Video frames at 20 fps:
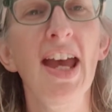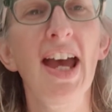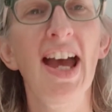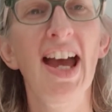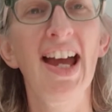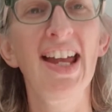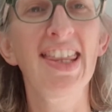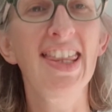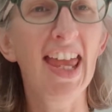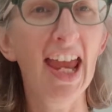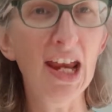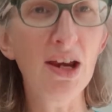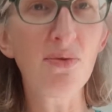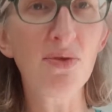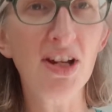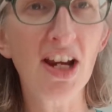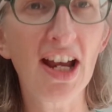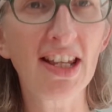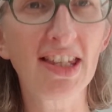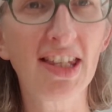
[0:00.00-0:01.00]
and they
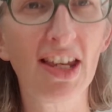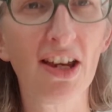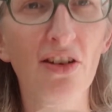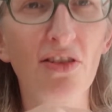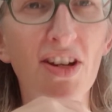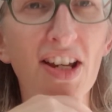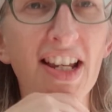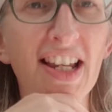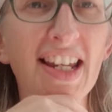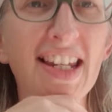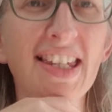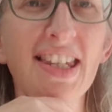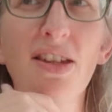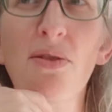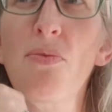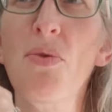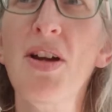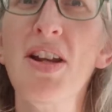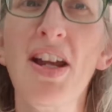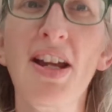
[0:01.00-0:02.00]
would answer, and at least the
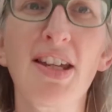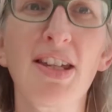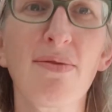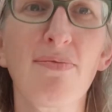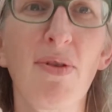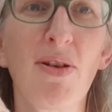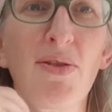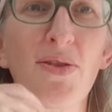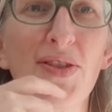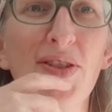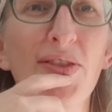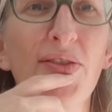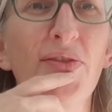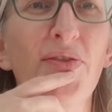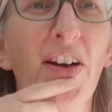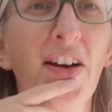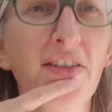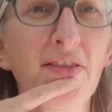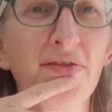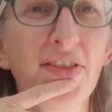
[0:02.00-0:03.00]
one I spoke to
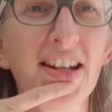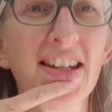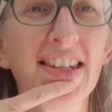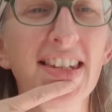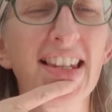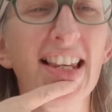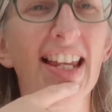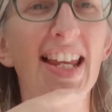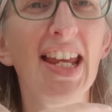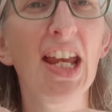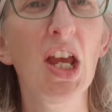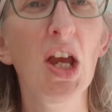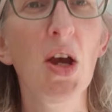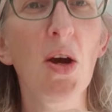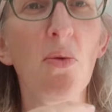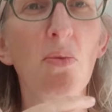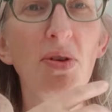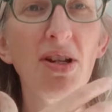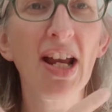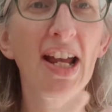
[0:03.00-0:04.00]
very recently
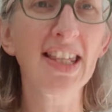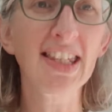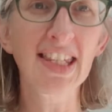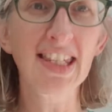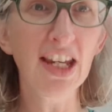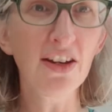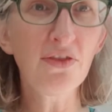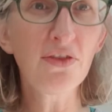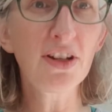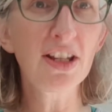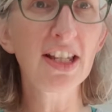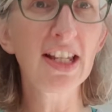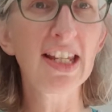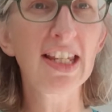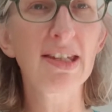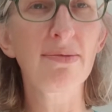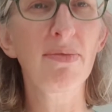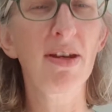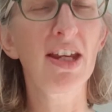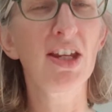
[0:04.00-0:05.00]
would answer differently
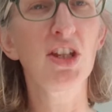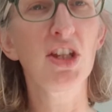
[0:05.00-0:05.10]
to me.